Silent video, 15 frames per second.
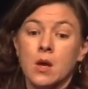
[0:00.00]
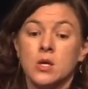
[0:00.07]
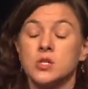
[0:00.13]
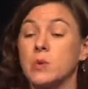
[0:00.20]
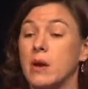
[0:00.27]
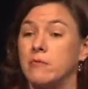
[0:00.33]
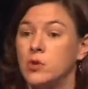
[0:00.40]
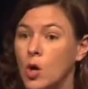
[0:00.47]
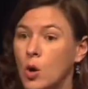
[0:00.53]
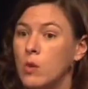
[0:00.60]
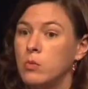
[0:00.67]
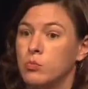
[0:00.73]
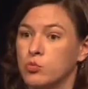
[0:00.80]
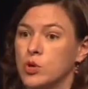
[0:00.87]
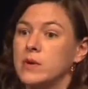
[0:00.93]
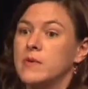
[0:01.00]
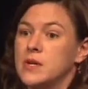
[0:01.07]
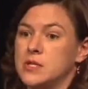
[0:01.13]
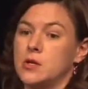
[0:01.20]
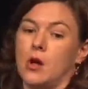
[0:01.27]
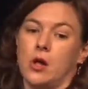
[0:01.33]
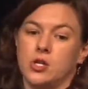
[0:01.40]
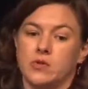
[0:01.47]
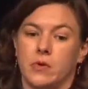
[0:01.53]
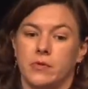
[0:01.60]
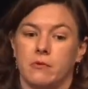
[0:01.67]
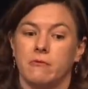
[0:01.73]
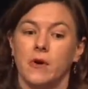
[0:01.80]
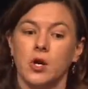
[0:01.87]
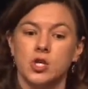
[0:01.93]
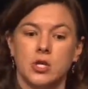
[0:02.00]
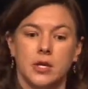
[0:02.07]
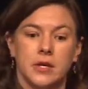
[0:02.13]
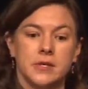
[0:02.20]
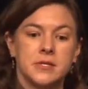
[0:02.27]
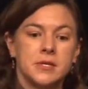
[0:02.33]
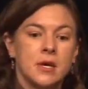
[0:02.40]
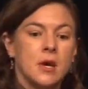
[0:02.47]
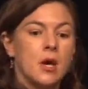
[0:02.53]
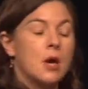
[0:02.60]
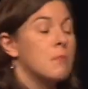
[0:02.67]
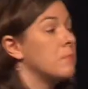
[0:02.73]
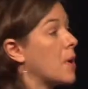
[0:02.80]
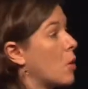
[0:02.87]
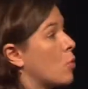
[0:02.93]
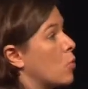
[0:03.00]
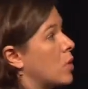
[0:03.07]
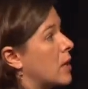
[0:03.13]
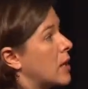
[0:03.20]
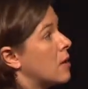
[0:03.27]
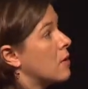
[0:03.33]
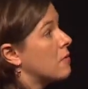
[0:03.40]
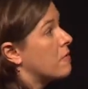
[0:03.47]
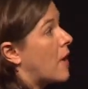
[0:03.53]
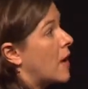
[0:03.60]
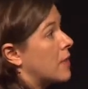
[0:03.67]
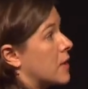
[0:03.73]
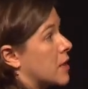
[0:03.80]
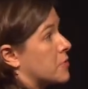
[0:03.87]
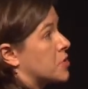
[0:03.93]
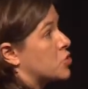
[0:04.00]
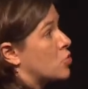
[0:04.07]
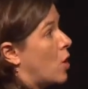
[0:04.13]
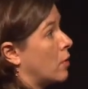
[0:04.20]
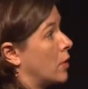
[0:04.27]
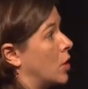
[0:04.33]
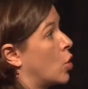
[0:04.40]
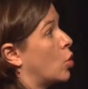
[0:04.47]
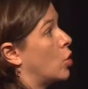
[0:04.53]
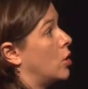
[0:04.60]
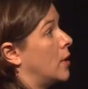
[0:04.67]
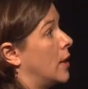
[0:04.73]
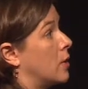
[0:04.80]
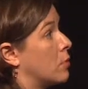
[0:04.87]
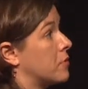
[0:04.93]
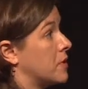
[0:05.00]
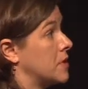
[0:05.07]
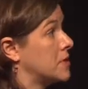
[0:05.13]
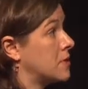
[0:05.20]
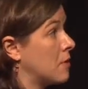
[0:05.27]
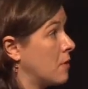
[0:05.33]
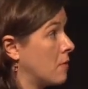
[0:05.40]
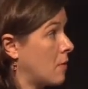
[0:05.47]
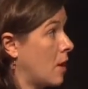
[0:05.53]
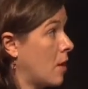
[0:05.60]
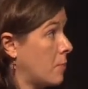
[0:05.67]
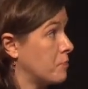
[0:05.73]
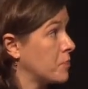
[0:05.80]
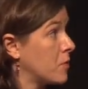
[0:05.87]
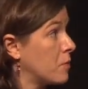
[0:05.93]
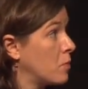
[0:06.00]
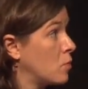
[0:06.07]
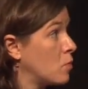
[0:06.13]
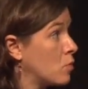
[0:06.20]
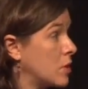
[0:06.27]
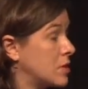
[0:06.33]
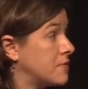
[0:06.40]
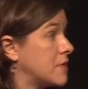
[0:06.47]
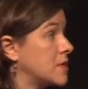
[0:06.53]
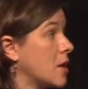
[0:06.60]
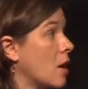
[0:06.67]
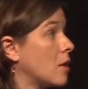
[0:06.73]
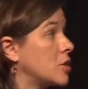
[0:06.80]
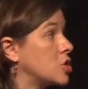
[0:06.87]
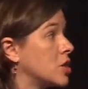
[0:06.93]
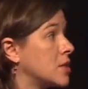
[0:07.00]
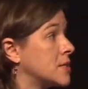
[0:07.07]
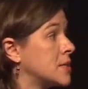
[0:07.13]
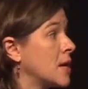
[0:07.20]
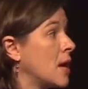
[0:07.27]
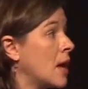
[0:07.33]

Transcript: So we have no previous knowledge of what their function is, but when we find that it was strongly correlated with these physiologies,